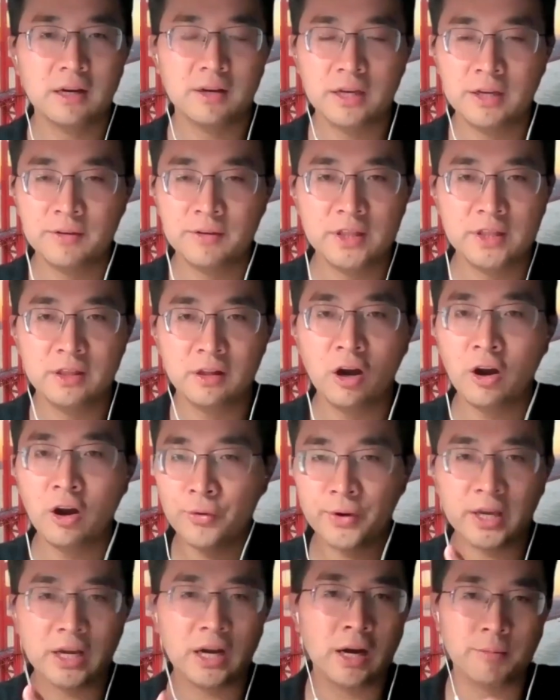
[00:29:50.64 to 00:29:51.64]
even
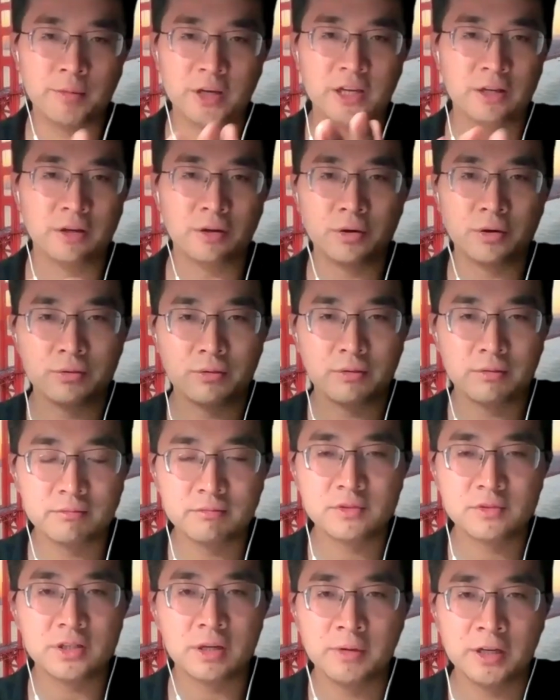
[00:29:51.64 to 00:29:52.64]
origami or
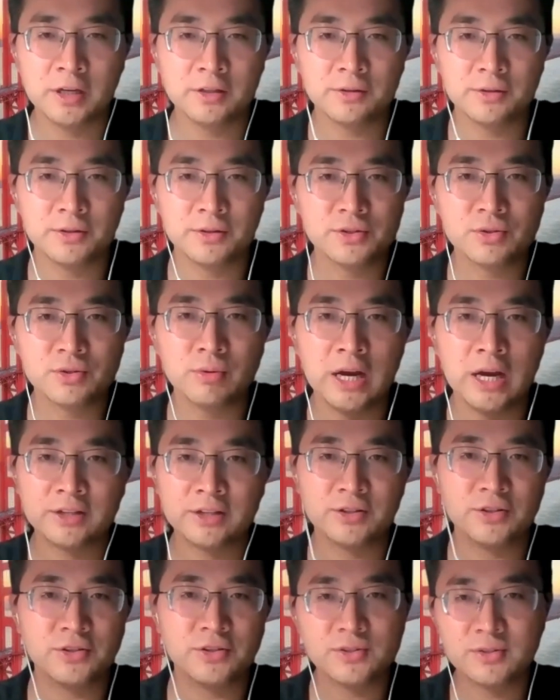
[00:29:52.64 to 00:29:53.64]
some other
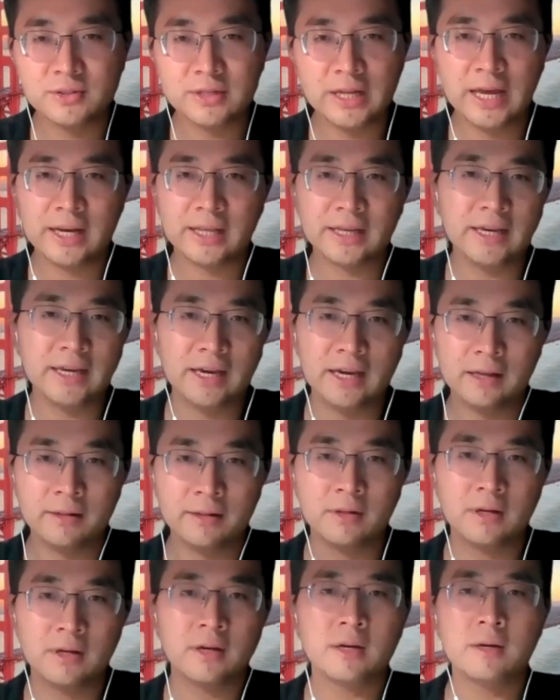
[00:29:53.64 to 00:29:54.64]
structures that
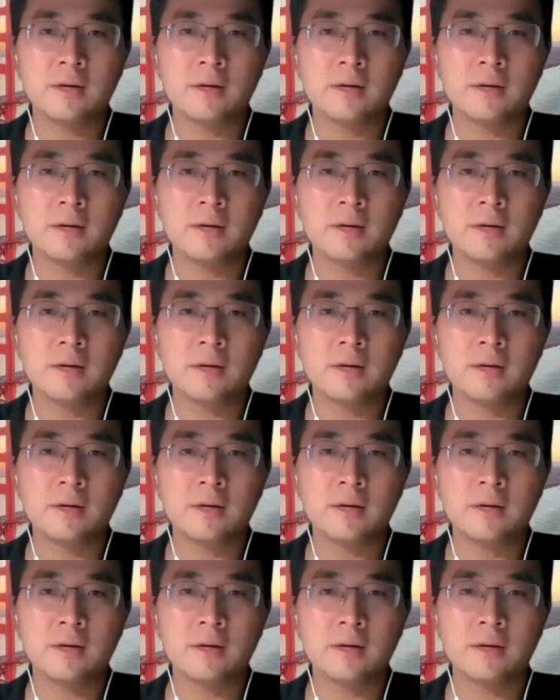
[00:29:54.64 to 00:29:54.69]
can